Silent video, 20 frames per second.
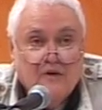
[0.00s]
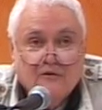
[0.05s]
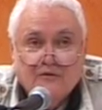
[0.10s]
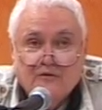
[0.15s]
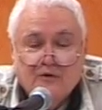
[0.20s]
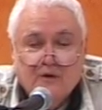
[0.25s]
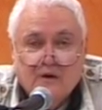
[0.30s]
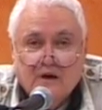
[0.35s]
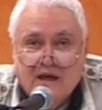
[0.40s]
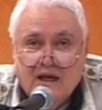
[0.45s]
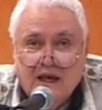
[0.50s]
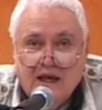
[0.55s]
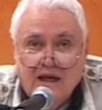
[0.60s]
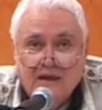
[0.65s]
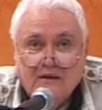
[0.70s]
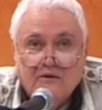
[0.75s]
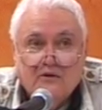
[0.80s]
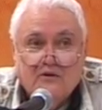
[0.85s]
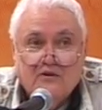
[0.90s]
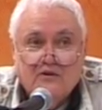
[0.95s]

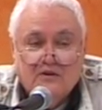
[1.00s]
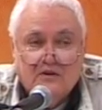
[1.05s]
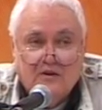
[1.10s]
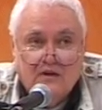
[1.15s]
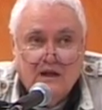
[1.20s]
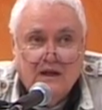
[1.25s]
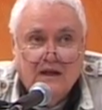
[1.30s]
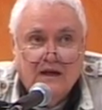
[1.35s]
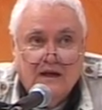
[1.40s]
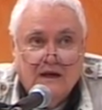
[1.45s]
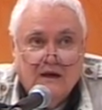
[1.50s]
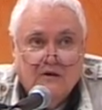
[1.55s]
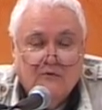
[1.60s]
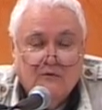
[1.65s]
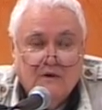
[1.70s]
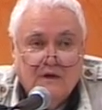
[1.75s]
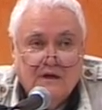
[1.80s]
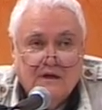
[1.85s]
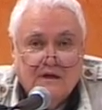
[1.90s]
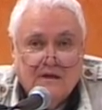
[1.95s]
Forget sin and
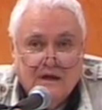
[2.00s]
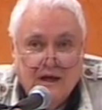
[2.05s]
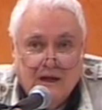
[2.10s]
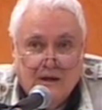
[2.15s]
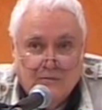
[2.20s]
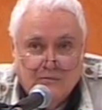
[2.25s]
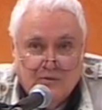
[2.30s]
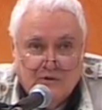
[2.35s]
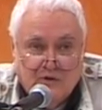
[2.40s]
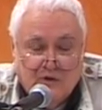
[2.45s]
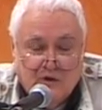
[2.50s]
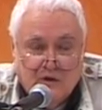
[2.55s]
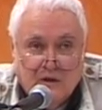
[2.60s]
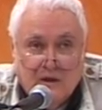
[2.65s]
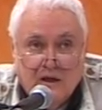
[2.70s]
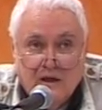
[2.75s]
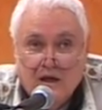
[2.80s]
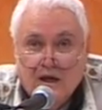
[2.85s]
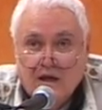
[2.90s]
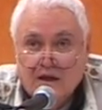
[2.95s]
redemption.
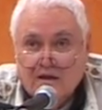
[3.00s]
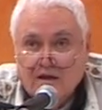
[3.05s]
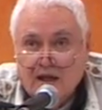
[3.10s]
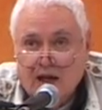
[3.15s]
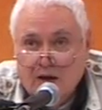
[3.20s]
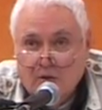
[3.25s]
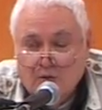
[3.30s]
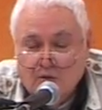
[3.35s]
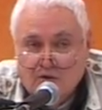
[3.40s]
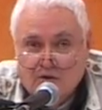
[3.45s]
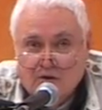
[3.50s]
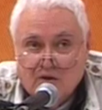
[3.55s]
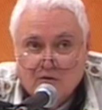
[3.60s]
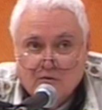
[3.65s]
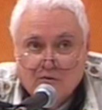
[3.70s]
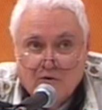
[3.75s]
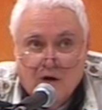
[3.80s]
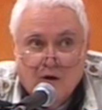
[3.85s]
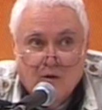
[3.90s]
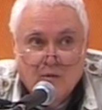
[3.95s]
That was the
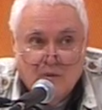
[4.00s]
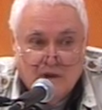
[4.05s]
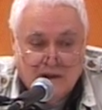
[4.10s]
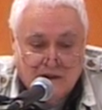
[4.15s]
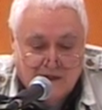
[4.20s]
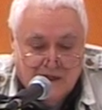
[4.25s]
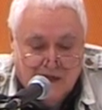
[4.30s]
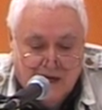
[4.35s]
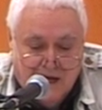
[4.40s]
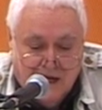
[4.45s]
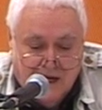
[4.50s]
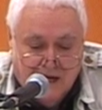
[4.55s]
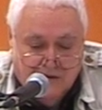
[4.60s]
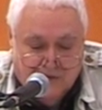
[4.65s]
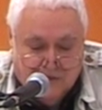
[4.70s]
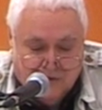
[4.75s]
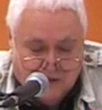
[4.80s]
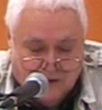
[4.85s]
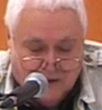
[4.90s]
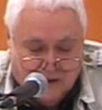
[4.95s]
Roman
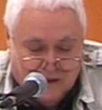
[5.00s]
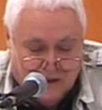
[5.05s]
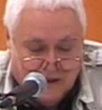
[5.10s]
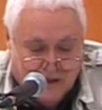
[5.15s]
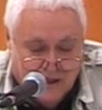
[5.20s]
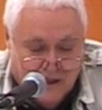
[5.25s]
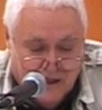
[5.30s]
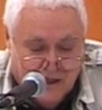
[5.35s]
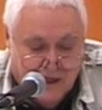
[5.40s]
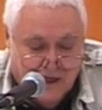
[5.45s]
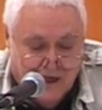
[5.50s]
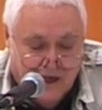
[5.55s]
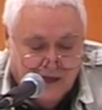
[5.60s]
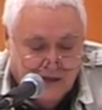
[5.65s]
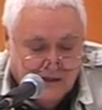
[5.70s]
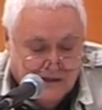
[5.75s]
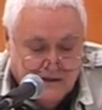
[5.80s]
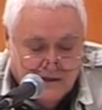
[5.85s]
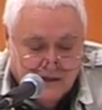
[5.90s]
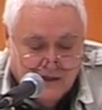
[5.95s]
Catholic
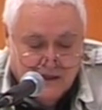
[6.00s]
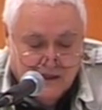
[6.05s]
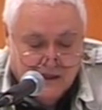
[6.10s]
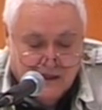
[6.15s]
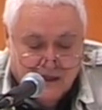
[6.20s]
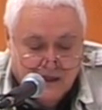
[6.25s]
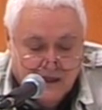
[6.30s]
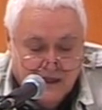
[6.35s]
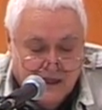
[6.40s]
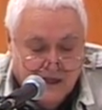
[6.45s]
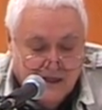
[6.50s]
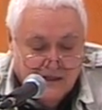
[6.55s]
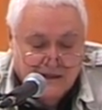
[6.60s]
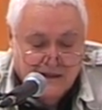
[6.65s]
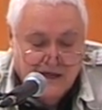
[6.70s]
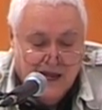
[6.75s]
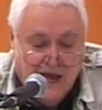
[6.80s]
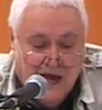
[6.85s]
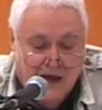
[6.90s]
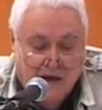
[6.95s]
idea.
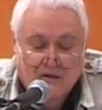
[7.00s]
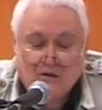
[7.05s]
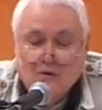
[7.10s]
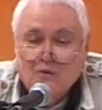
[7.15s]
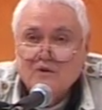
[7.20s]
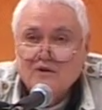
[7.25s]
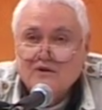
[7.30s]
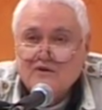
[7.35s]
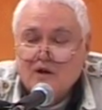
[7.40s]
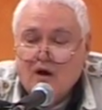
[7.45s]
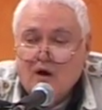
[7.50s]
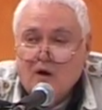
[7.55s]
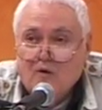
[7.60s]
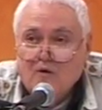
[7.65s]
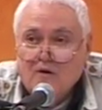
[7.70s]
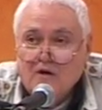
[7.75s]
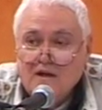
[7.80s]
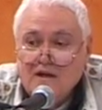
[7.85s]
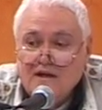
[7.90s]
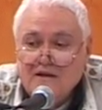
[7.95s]
Now there was
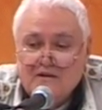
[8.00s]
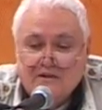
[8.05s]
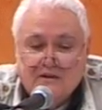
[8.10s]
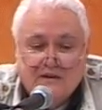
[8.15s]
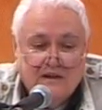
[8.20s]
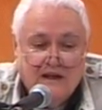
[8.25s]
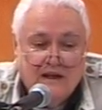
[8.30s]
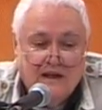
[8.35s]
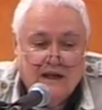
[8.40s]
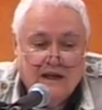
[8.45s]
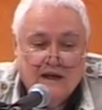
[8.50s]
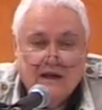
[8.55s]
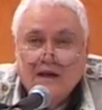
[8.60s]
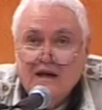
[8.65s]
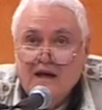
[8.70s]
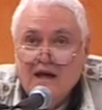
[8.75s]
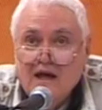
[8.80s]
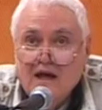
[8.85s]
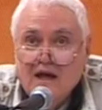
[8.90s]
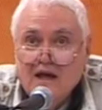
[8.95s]
only
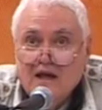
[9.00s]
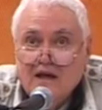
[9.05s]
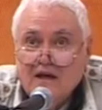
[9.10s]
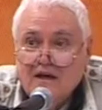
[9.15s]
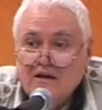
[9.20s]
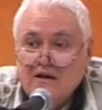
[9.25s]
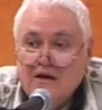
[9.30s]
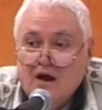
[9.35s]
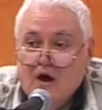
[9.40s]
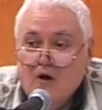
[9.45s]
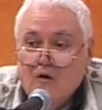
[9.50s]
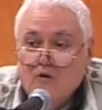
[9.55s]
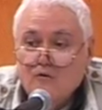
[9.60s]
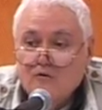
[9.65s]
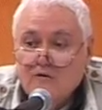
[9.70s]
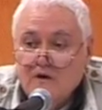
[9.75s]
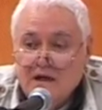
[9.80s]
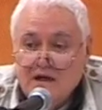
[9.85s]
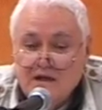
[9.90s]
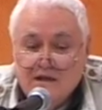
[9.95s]
sin, no
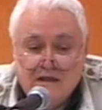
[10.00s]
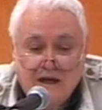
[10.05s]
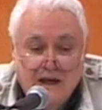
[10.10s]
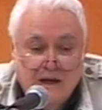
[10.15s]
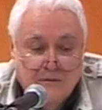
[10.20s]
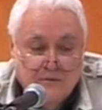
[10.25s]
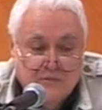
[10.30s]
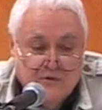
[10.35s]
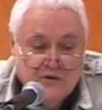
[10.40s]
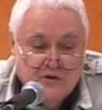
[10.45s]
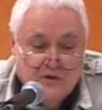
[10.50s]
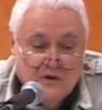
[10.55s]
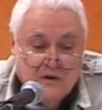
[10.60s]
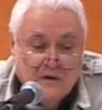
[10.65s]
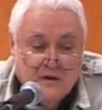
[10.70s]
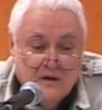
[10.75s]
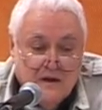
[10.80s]
redemption.